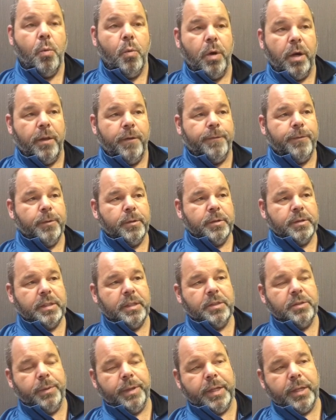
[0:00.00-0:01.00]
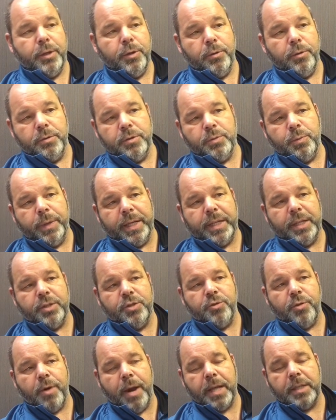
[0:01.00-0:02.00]
one of the first things we can do is we
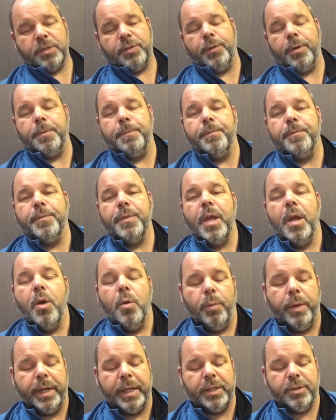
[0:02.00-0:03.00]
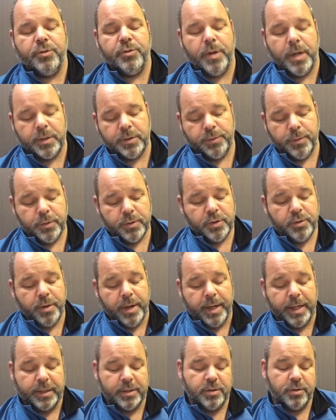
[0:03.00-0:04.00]
can transfer. We can transfer those
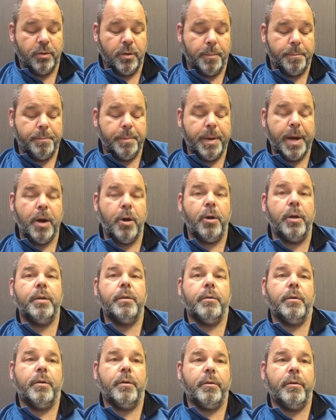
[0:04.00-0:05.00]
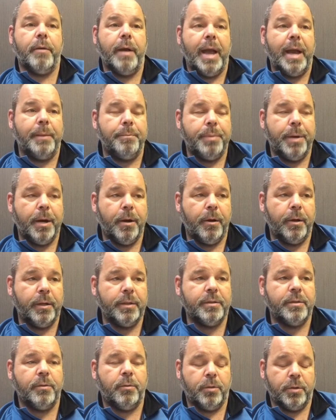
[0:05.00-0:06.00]
credits to a parent,
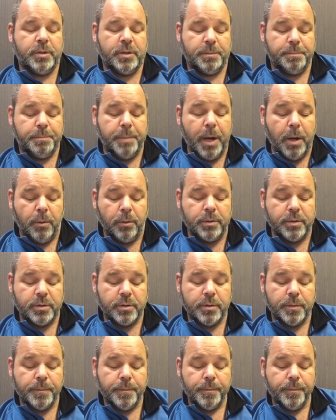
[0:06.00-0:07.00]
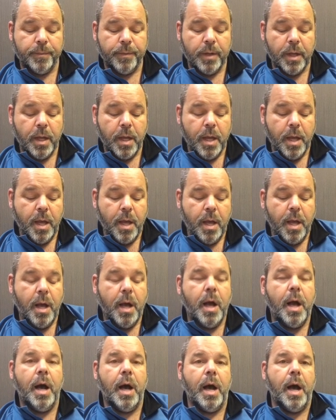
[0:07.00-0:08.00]
grandparent, or spouse
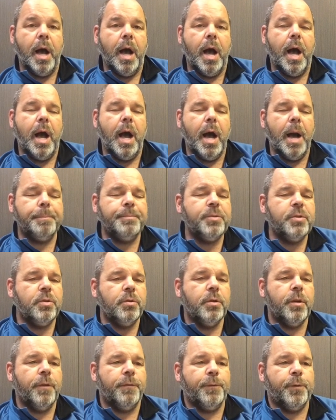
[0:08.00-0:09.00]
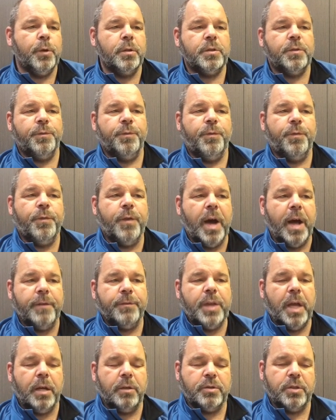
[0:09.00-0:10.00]
up to the first
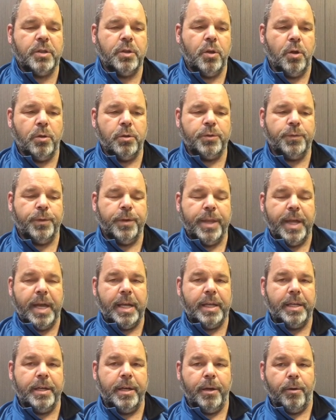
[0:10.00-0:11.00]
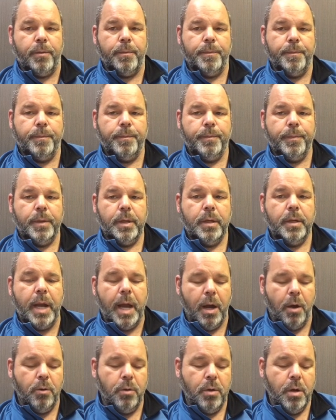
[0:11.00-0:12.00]
$5,000 for that year.
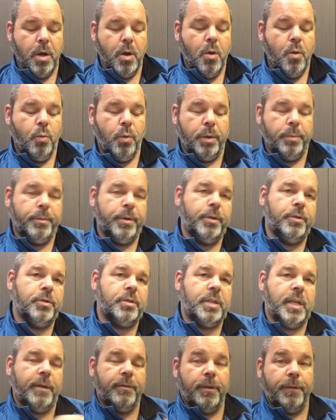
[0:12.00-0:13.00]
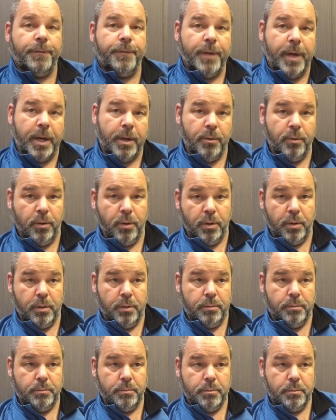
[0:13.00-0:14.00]
Now, when we used to have the
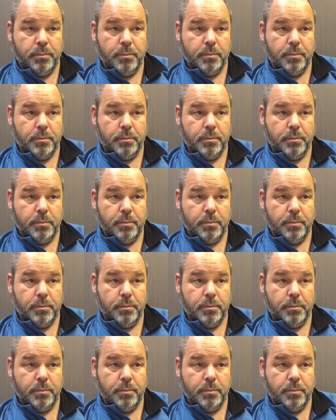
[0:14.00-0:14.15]
federal